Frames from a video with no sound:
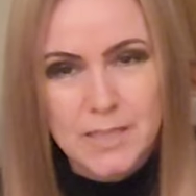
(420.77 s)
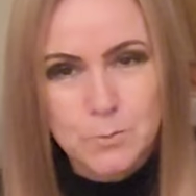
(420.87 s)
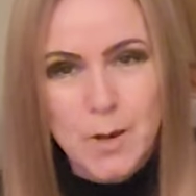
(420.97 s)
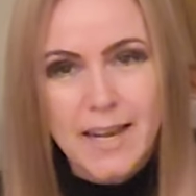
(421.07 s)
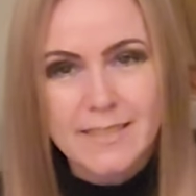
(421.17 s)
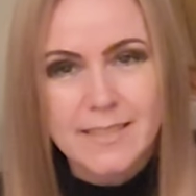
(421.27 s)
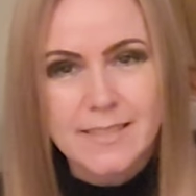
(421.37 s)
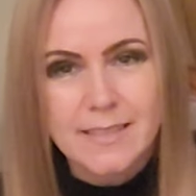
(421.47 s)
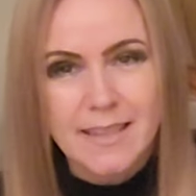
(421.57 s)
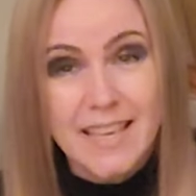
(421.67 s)
worldwide
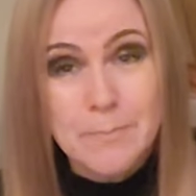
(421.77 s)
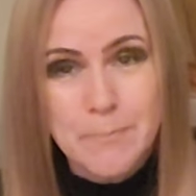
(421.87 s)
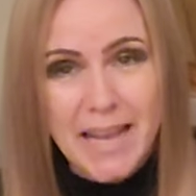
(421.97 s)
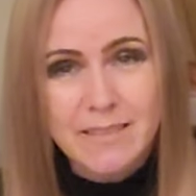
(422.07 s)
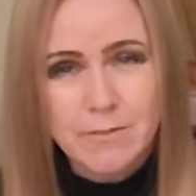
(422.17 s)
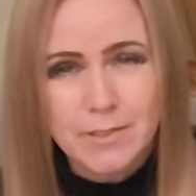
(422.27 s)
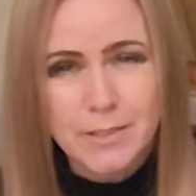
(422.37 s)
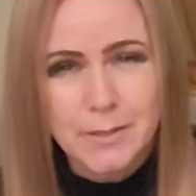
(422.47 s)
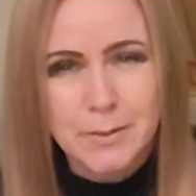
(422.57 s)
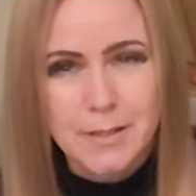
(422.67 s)
as, I think, man
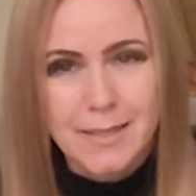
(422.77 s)
flu.